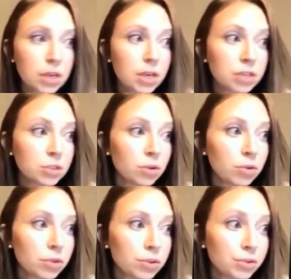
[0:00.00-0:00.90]

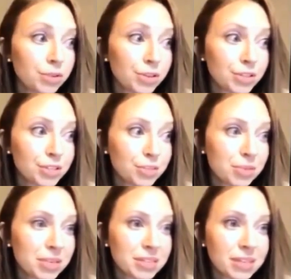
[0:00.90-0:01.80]
So nurses are
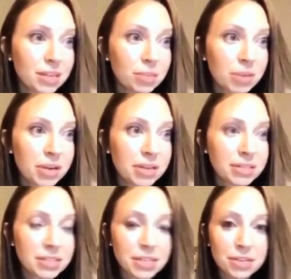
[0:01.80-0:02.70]
being celebrated
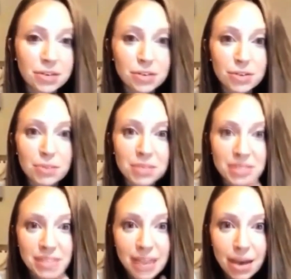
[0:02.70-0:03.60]
as heroes, right? We
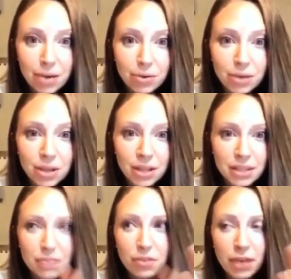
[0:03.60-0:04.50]
see how
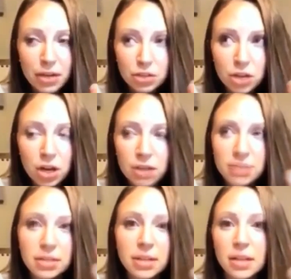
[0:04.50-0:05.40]
like the fire
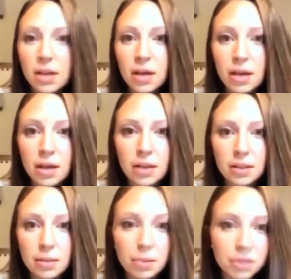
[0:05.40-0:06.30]
trucks and
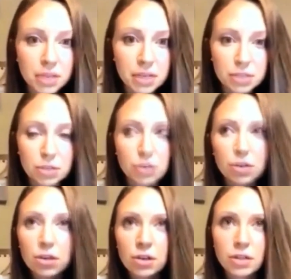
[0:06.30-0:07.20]
the police
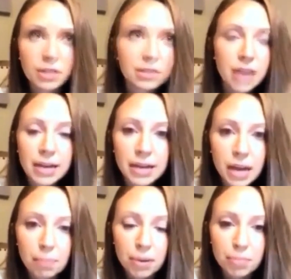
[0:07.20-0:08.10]
are like lining
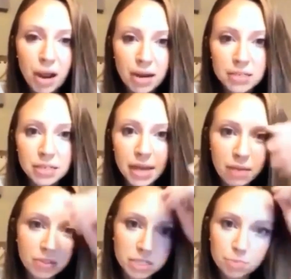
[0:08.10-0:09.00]
up and practically
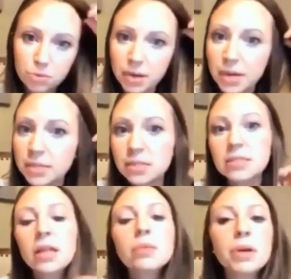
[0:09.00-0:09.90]
having these parades
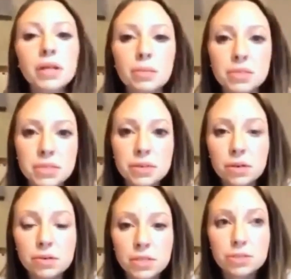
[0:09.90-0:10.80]
and celebrating them as
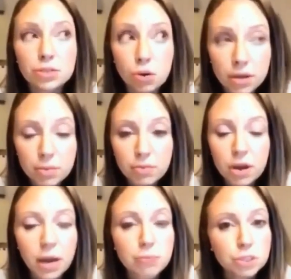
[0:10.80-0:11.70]
heroes. And don't get me
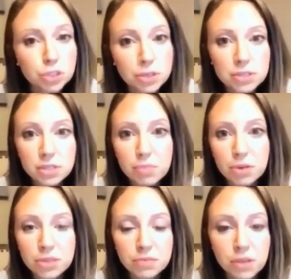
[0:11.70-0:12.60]
wrong, I'm sure in some
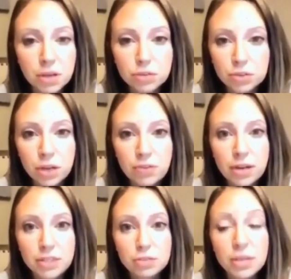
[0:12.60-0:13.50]
parts of the country, in other
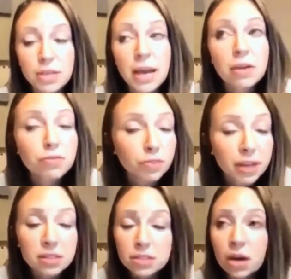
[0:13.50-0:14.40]
ICUs, I have
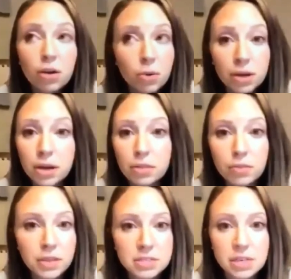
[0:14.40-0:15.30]
friends that are working on the
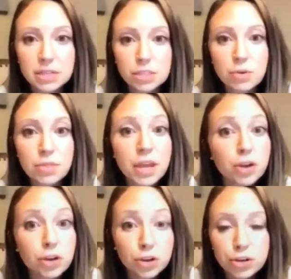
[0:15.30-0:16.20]
front lines in ICU and they
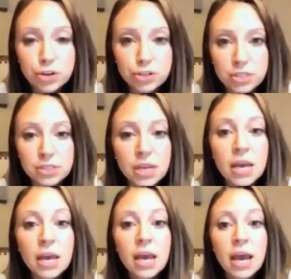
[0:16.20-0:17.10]
are good nurses.
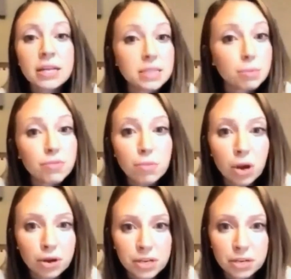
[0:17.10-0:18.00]
And some of them
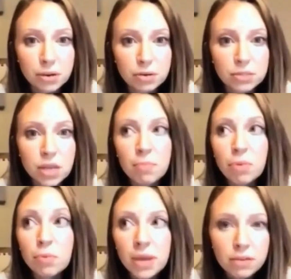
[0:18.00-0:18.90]
are heroes.
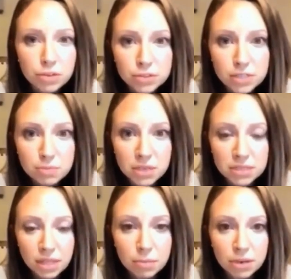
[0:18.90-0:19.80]
But we have nurses being
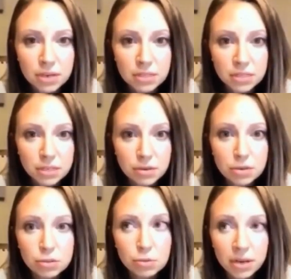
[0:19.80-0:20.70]
celebrated as
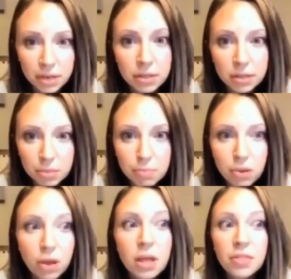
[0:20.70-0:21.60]
heroes who are killing
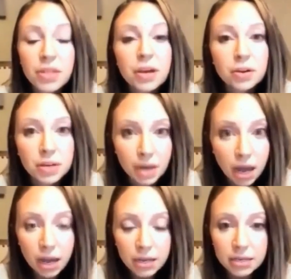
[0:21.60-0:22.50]
people. They're
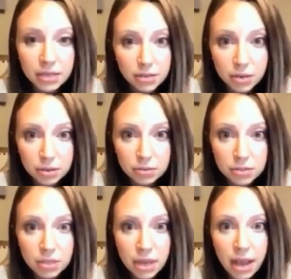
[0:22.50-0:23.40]
not
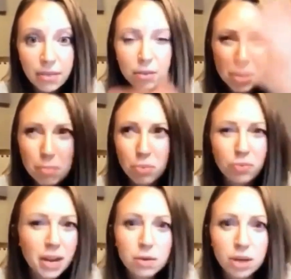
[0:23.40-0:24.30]
heroes. And they're being
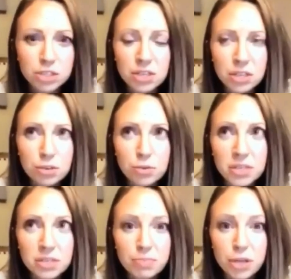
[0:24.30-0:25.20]
brainwashed to think they're doing
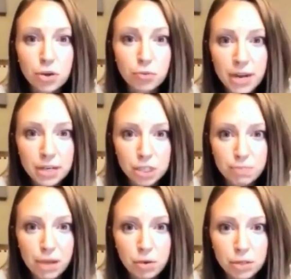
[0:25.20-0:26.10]
something great just
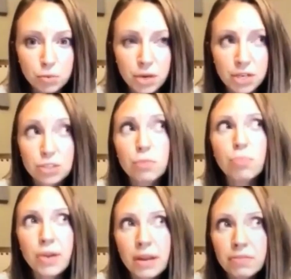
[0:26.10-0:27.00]
by going to work because they're
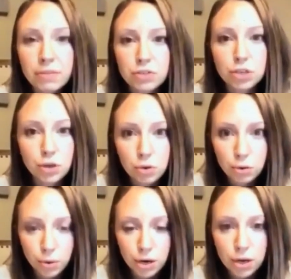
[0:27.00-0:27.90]
brave enough to go to
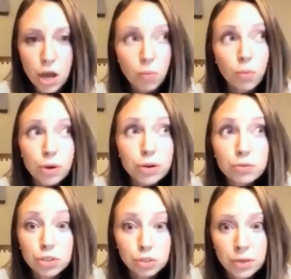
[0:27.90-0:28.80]
work. Well, what are you
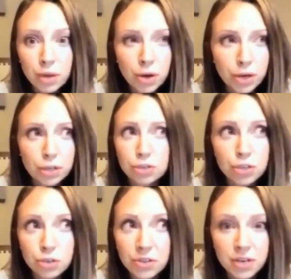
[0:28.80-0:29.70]
doing at work? You're
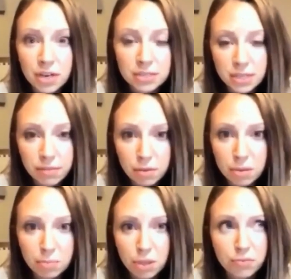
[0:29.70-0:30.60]
certainly not saving
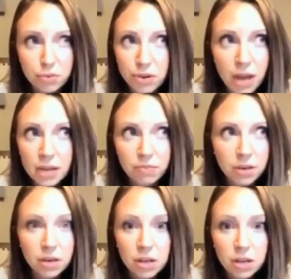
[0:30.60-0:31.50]
people if you're not
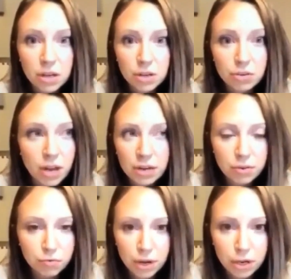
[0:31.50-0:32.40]
even
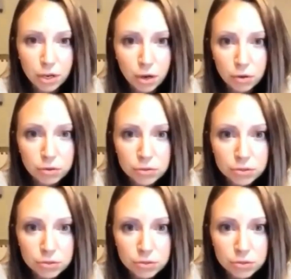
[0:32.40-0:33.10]
running codes.